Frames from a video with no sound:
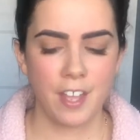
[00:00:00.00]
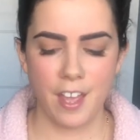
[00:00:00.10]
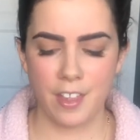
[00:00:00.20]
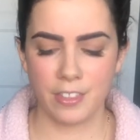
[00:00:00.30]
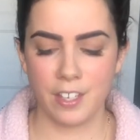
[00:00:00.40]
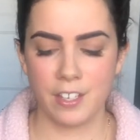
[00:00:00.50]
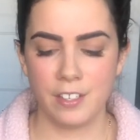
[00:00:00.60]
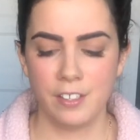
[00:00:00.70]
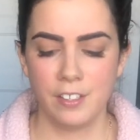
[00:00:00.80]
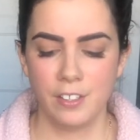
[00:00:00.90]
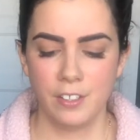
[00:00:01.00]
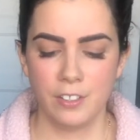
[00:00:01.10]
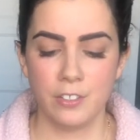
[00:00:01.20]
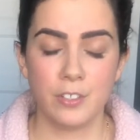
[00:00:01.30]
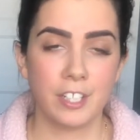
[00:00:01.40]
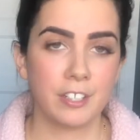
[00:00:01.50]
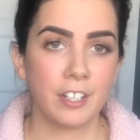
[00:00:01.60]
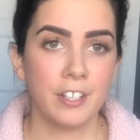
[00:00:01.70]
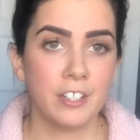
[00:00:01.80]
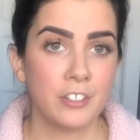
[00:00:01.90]
and then you get
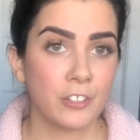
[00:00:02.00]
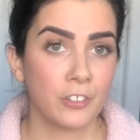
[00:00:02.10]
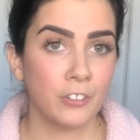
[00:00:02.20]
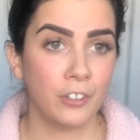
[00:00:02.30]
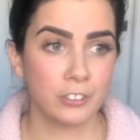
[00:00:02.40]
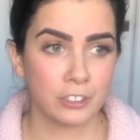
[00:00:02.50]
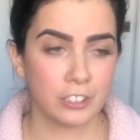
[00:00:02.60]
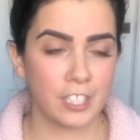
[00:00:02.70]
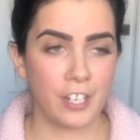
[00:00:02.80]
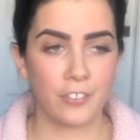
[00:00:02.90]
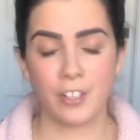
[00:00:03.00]
an internal ultrasound.